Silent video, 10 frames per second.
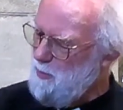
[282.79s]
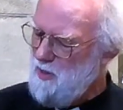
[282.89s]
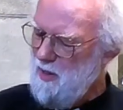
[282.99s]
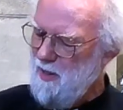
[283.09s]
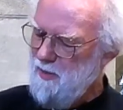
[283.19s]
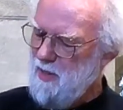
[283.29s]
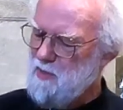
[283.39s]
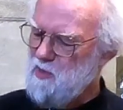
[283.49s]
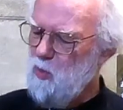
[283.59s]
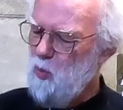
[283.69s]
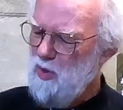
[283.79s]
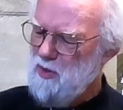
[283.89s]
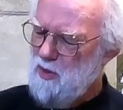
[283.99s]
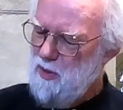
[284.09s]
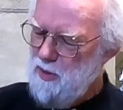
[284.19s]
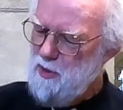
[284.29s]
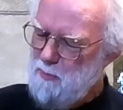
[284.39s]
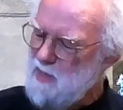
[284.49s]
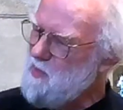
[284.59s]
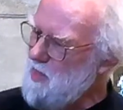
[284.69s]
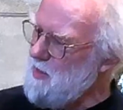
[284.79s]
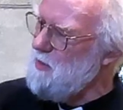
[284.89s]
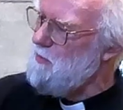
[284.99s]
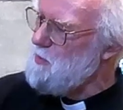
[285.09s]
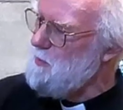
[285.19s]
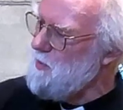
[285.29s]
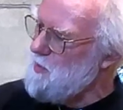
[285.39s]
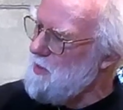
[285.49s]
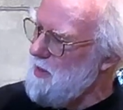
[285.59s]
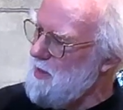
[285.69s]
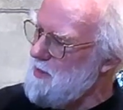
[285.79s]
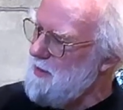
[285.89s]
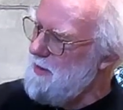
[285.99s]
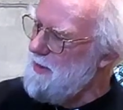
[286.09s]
I put it like that. So what could be said in response to that?